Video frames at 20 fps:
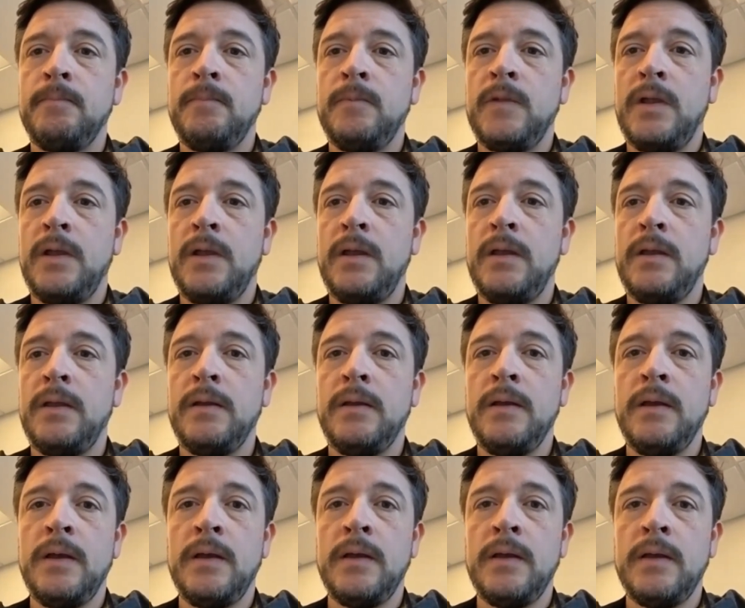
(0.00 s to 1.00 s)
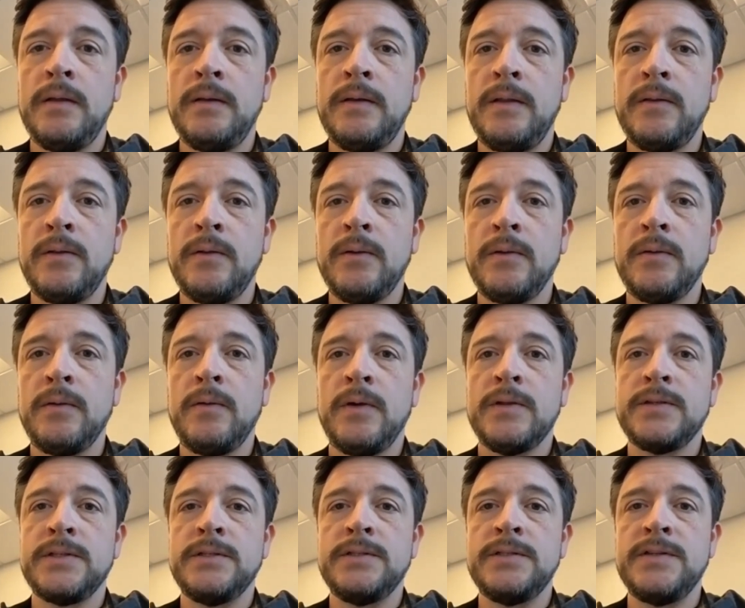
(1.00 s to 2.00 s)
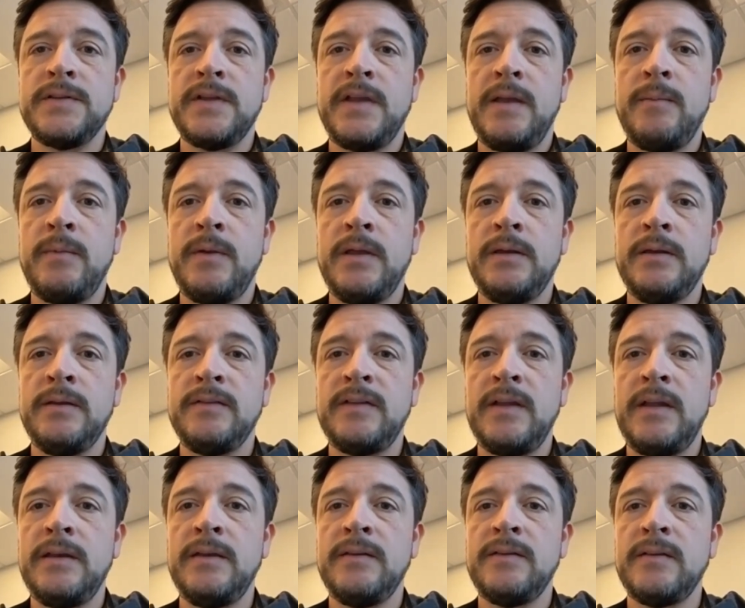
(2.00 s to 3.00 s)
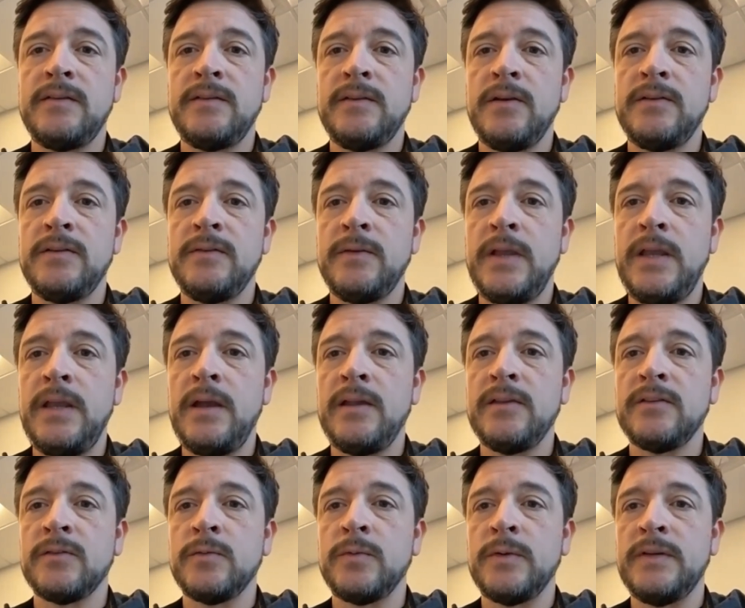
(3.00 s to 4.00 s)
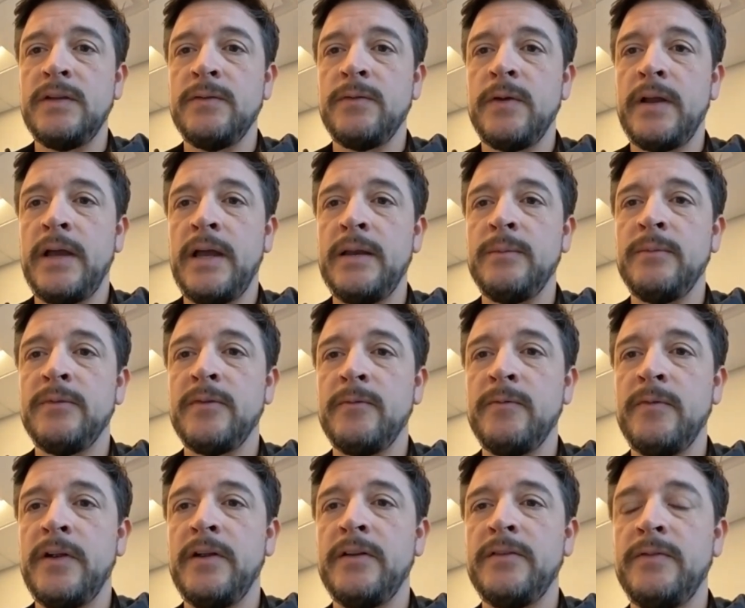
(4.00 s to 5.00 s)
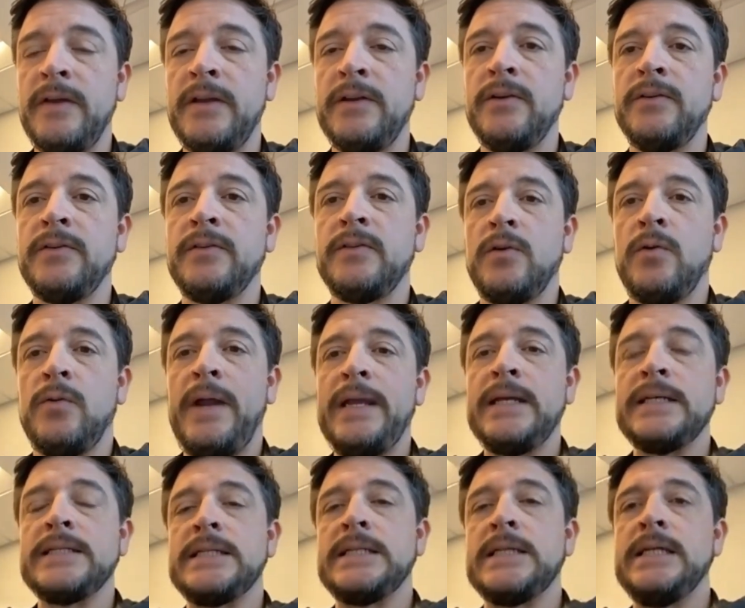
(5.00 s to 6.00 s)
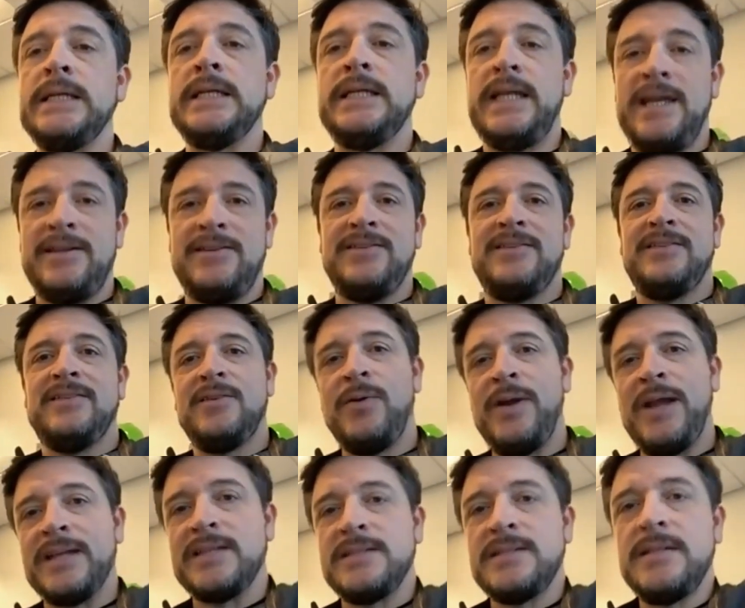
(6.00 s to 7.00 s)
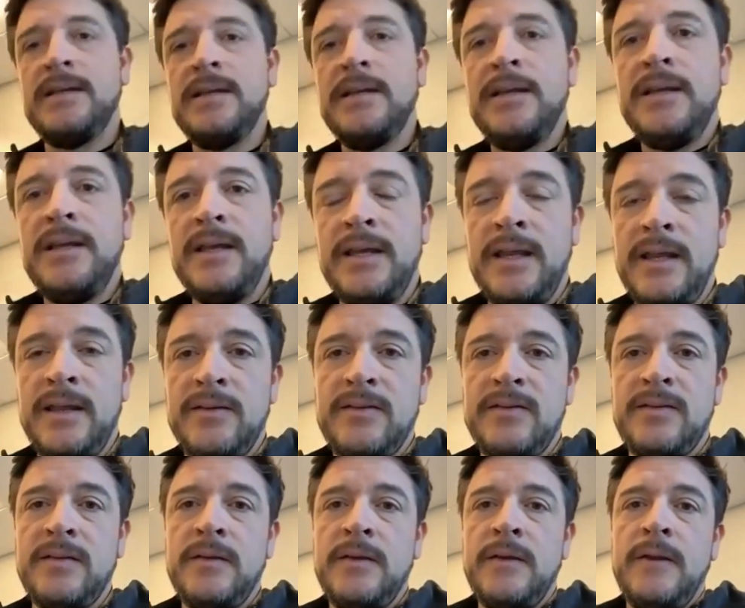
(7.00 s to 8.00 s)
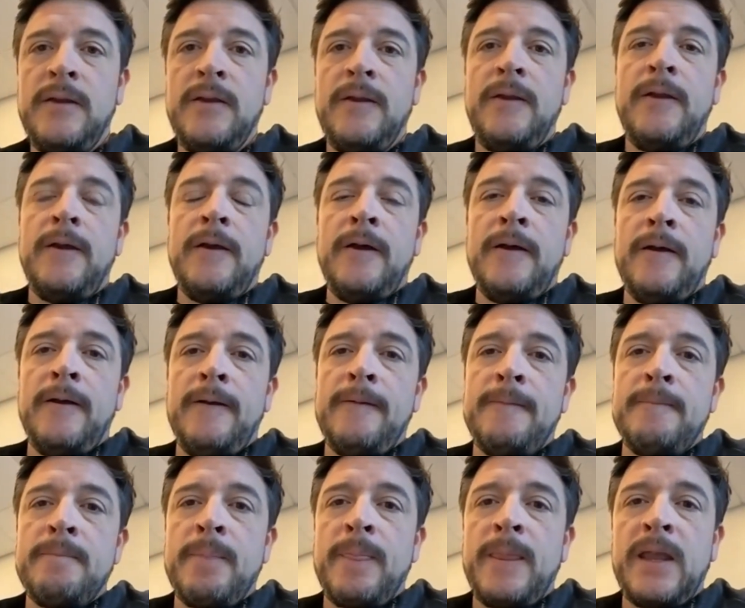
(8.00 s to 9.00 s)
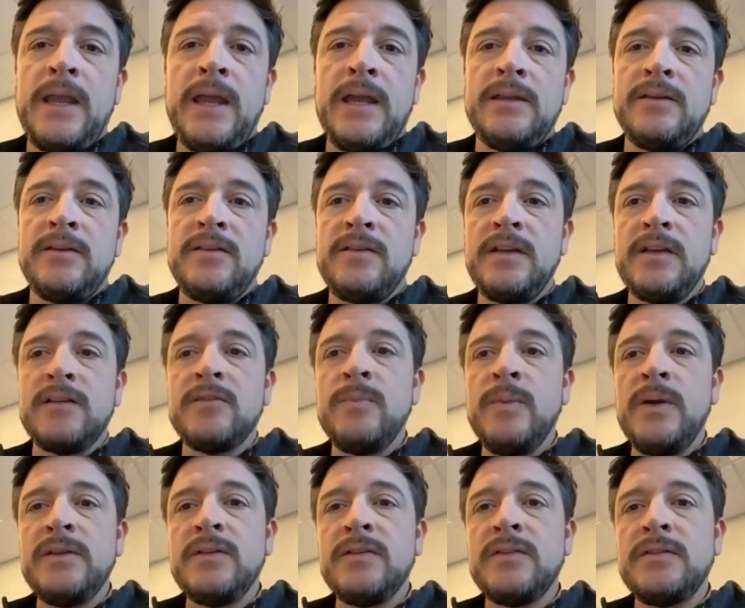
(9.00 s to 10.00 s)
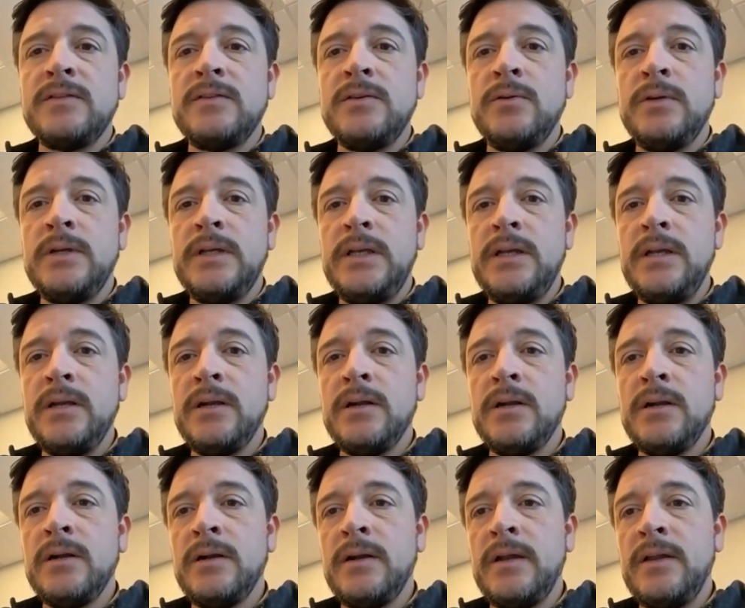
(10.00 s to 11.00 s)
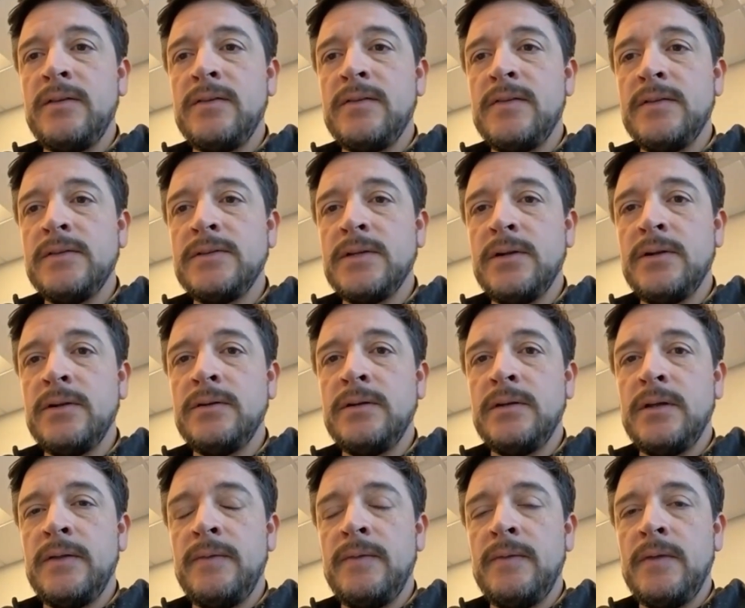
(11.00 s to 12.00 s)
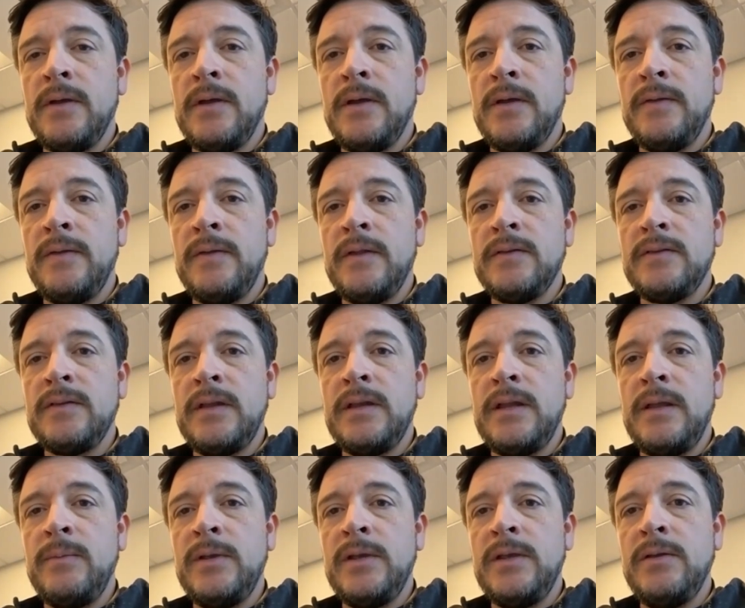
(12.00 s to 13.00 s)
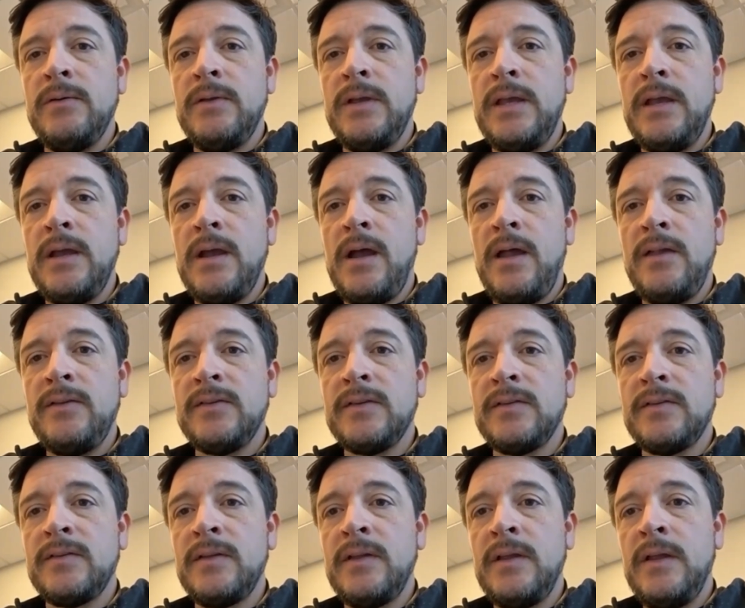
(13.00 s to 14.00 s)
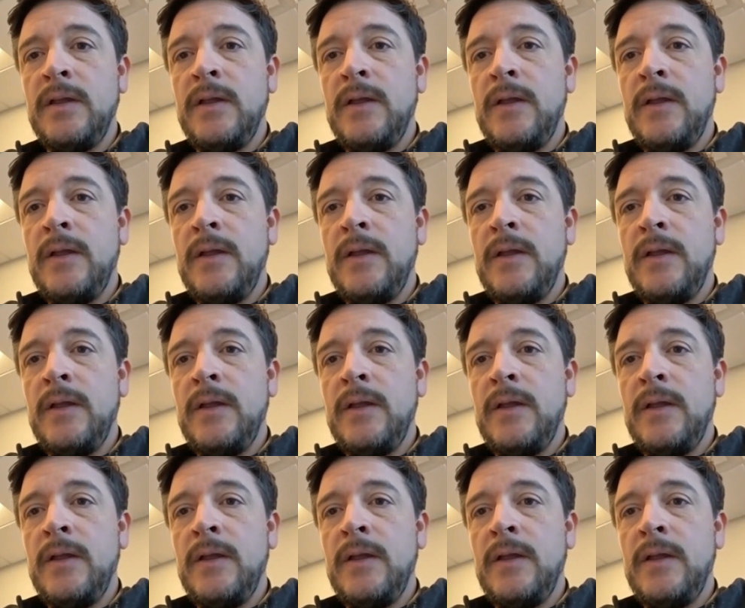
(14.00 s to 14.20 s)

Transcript: Okay, another question just came in. Ascend is a series of kiosks with different items from various vendors, correct? Yes, correct. It is. Again, 6 months to a year is the turn on Ascend ABQ kiosks.